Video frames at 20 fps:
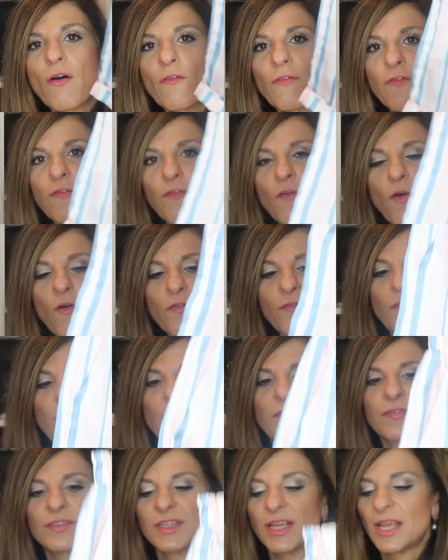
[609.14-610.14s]

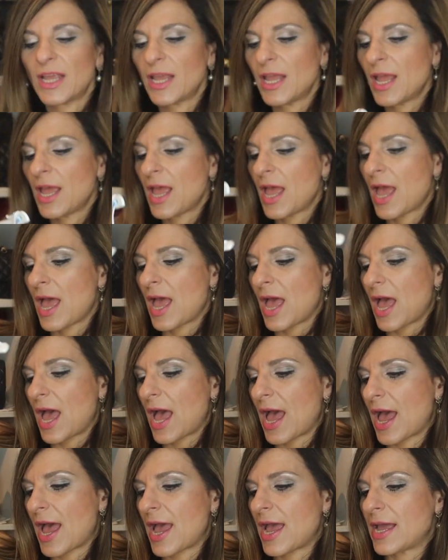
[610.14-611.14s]
450,
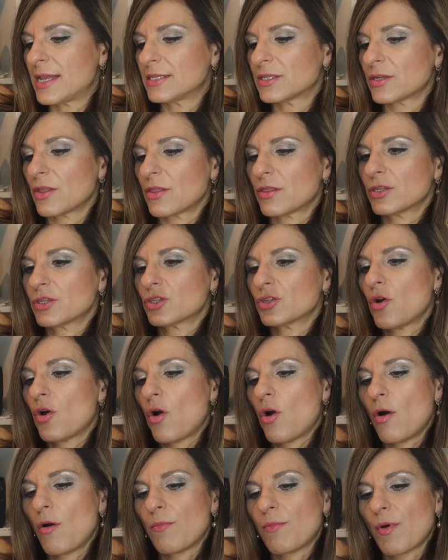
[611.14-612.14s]
and the
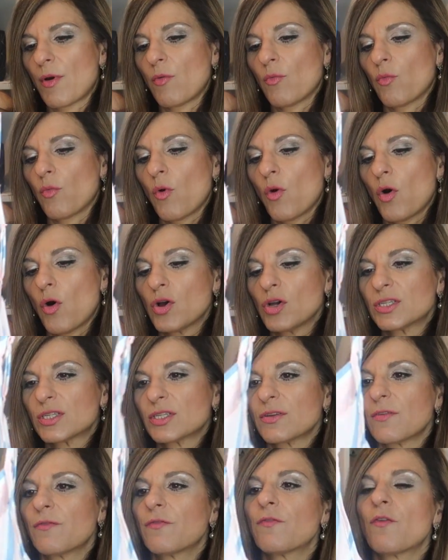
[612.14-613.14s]
top
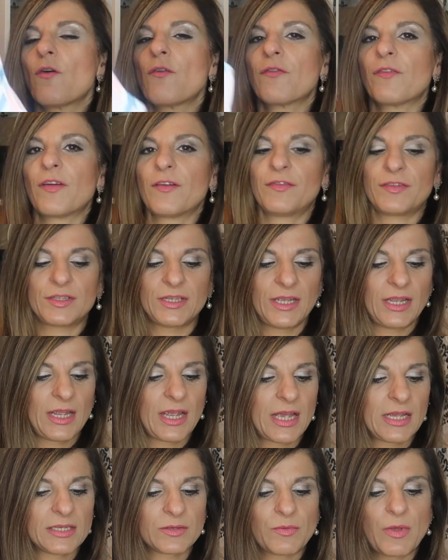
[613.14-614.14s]
was
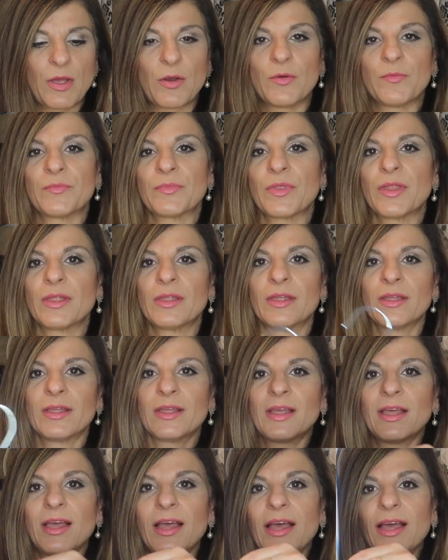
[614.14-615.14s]
450 as well.
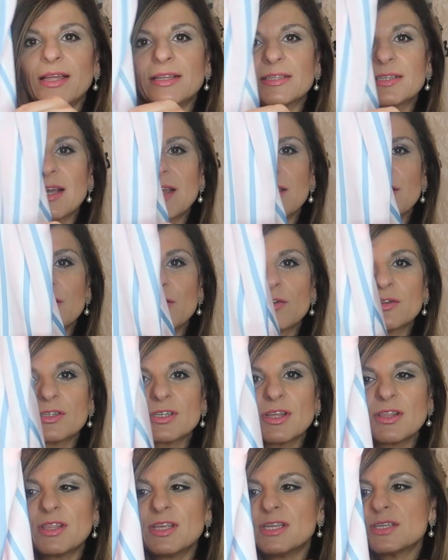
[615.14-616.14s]
And I
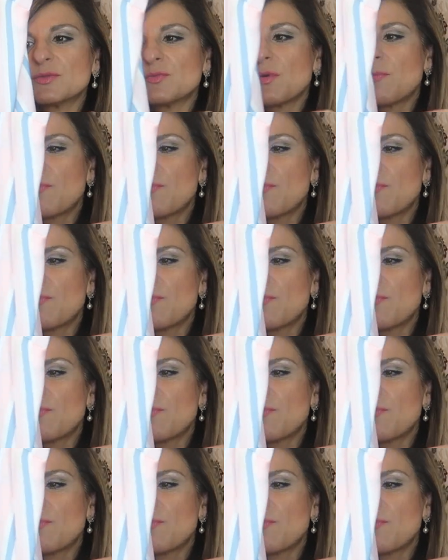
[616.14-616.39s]
thought these